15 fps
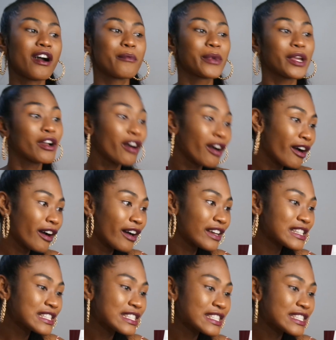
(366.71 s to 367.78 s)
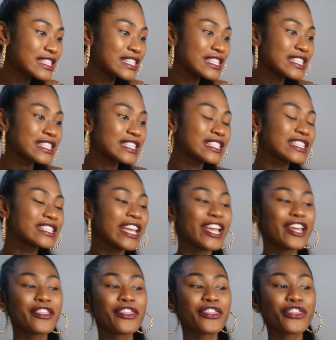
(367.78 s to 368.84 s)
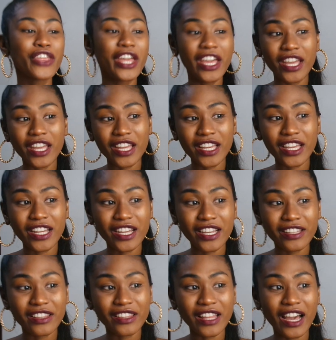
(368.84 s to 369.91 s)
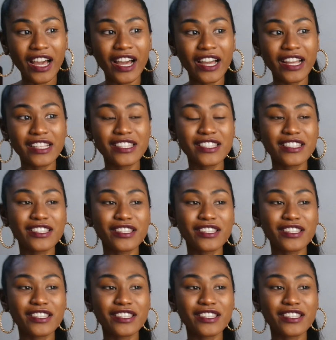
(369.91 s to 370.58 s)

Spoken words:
because they think that,